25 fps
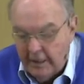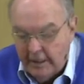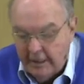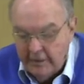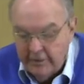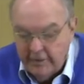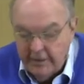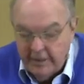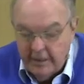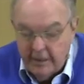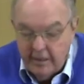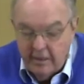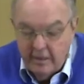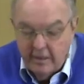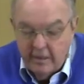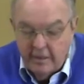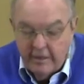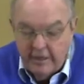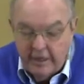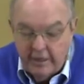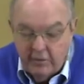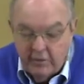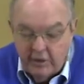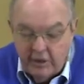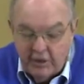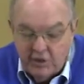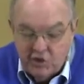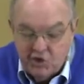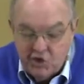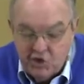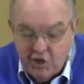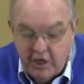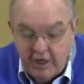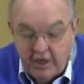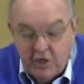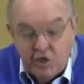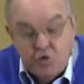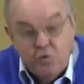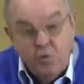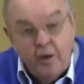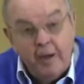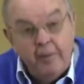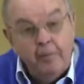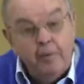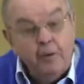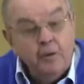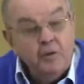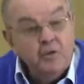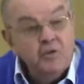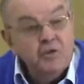And then they would exchange
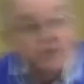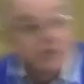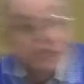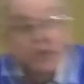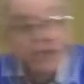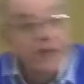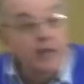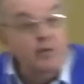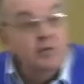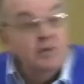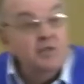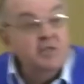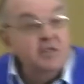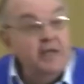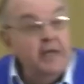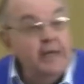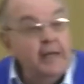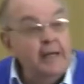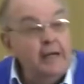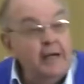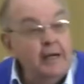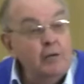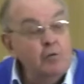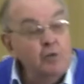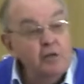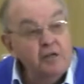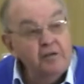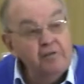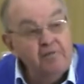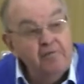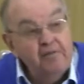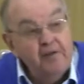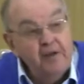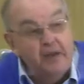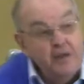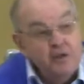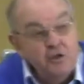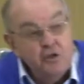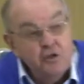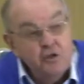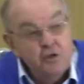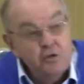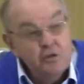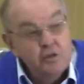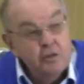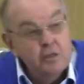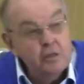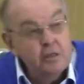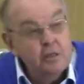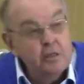weapons, and they were saying, I will defend you
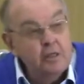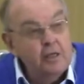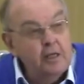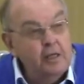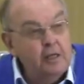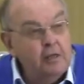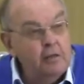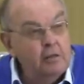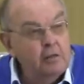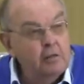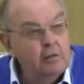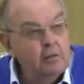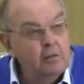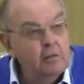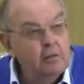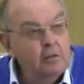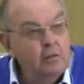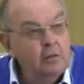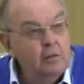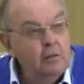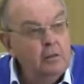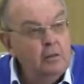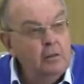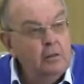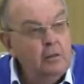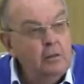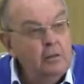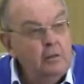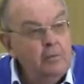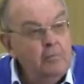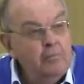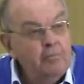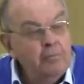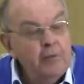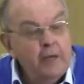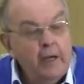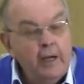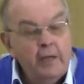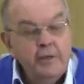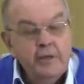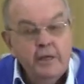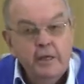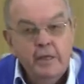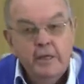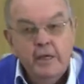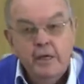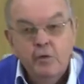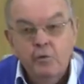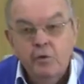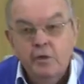to the death. And
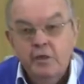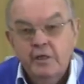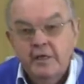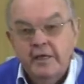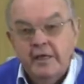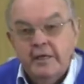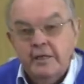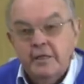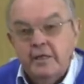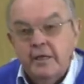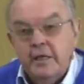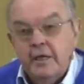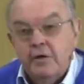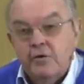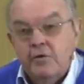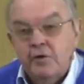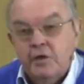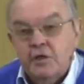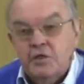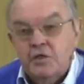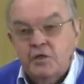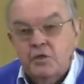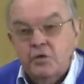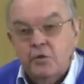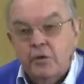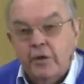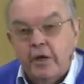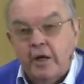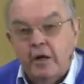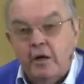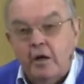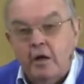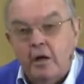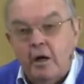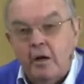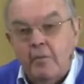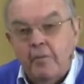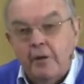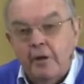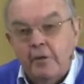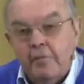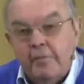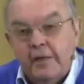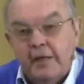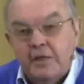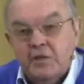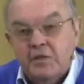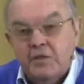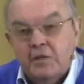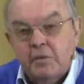then they would cut their wrist or their arm and
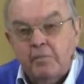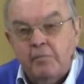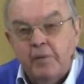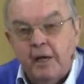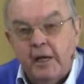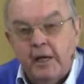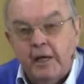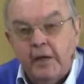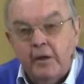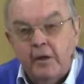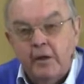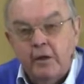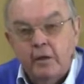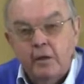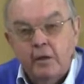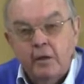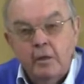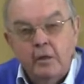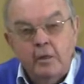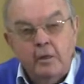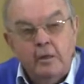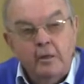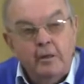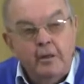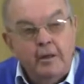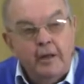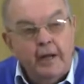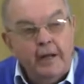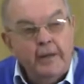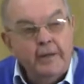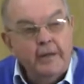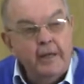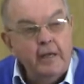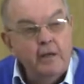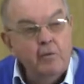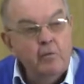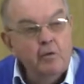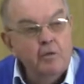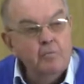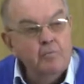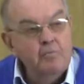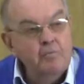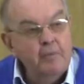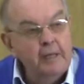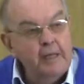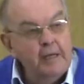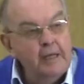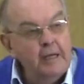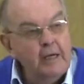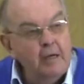mix the blood, and they would
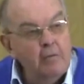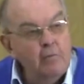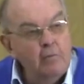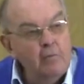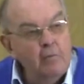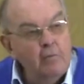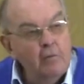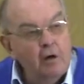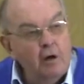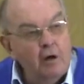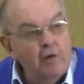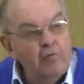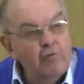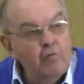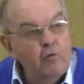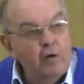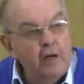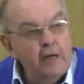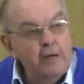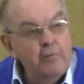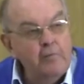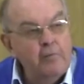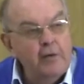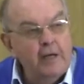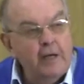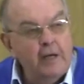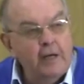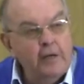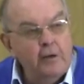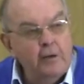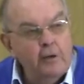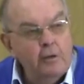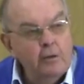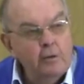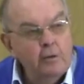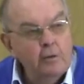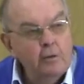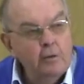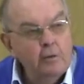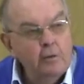become of one blood.